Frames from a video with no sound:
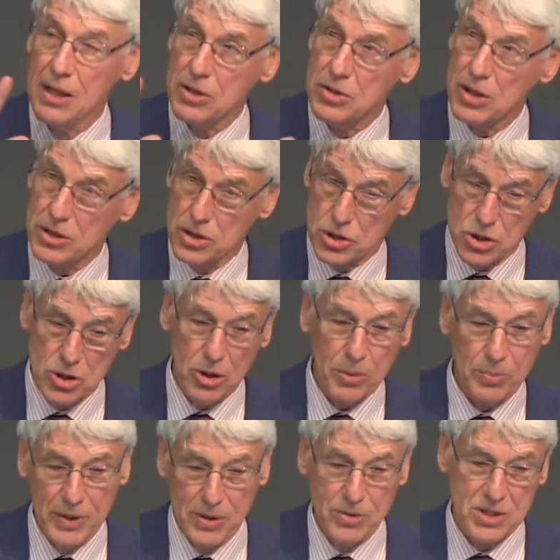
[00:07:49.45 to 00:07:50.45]
try to
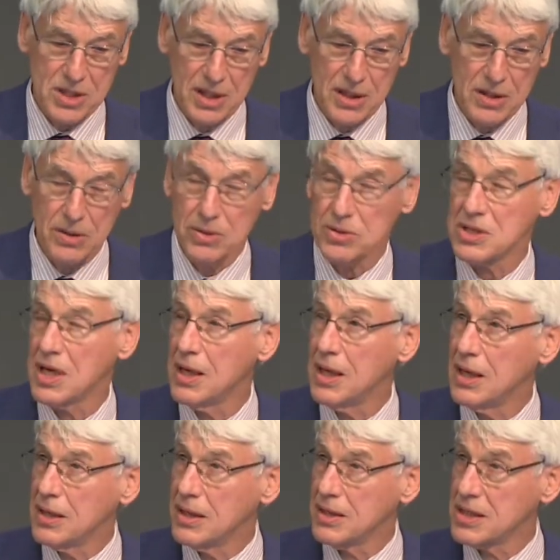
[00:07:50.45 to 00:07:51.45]
stop those signals
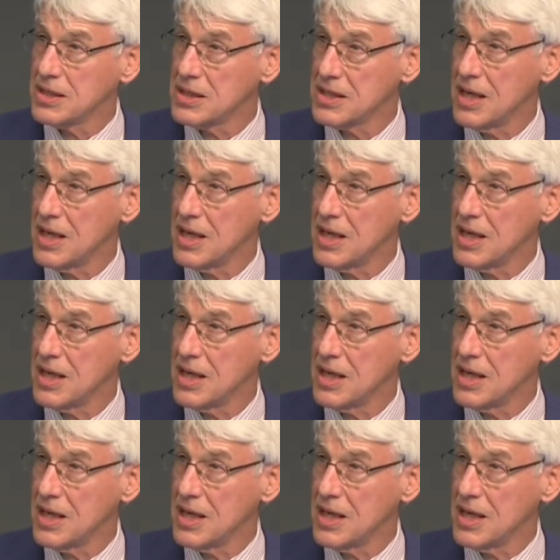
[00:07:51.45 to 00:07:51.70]
that are